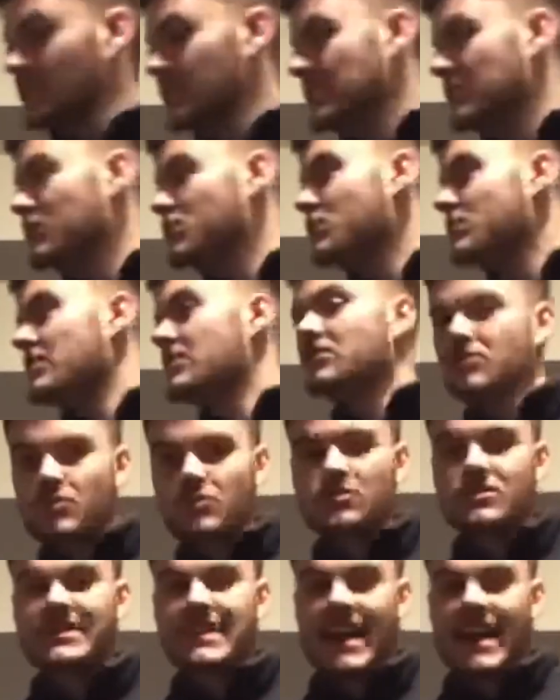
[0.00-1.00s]
you can
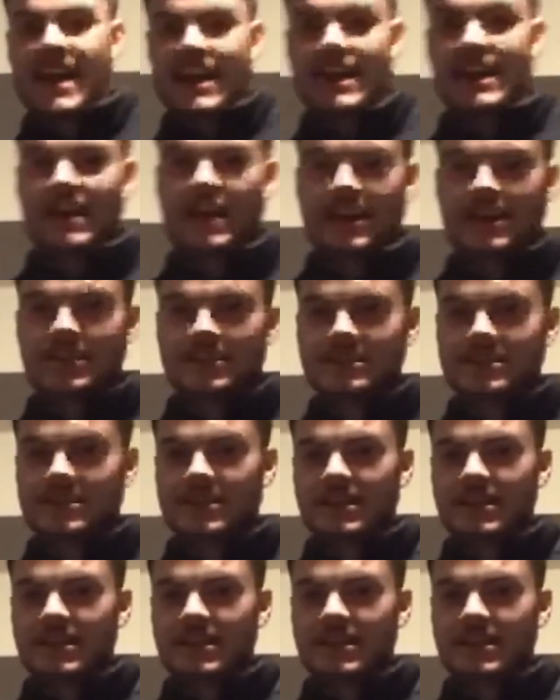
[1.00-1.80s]
lose that hand,